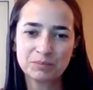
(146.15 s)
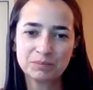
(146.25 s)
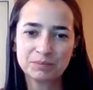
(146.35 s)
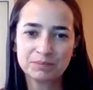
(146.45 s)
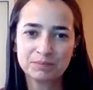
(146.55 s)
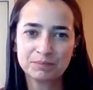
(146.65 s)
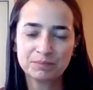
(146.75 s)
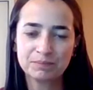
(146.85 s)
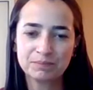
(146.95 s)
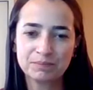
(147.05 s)

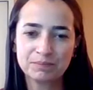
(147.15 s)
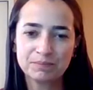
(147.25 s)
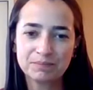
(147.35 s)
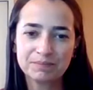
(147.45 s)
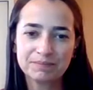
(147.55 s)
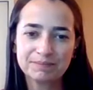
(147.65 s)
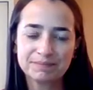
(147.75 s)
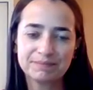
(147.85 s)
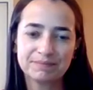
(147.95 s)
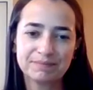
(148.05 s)

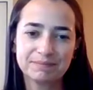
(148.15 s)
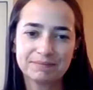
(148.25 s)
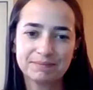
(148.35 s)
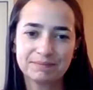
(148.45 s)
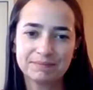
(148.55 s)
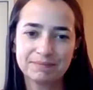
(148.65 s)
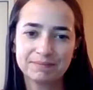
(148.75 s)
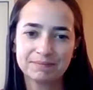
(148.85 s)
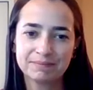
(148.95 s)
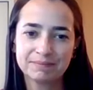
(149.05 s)

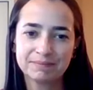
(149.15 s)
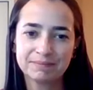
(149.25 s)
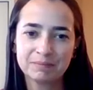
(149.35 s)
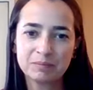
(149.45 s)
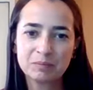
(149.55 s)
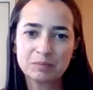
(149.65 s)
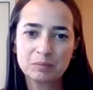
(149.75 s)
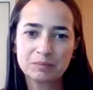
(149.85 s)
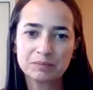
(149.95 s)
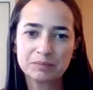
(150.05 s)

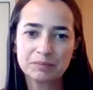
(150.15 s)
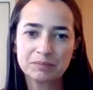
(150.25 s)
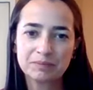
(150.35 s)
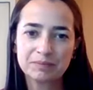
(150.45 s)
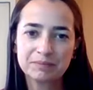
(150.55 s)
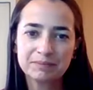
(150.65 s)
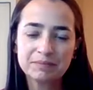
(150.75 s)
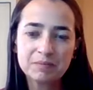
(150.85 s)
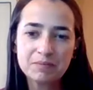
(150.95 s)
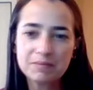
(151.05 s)

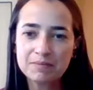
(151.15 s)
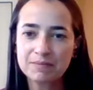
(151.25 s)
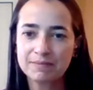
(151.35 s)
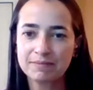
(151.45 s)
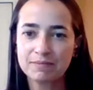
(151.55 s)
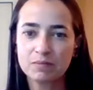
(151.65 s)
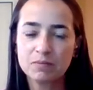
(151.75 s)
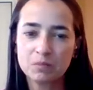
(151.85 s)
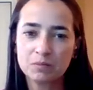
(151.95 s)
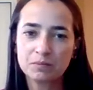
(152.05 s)

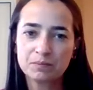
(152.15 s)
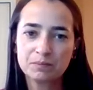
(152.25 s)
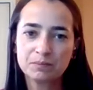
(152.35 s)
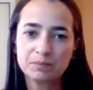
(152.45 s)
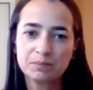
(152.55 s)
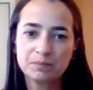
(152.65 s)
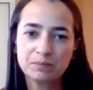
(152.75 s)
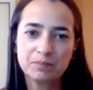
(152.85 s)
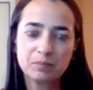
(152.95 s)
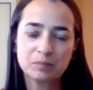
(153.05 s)

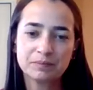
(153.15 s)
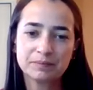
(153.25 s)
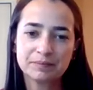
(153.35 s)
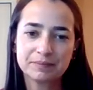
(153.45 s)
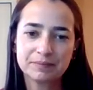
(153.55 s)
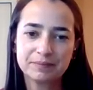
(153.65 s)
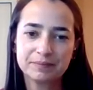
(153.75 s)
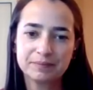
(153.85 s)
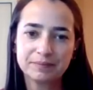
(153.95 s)
This person isn't speaking.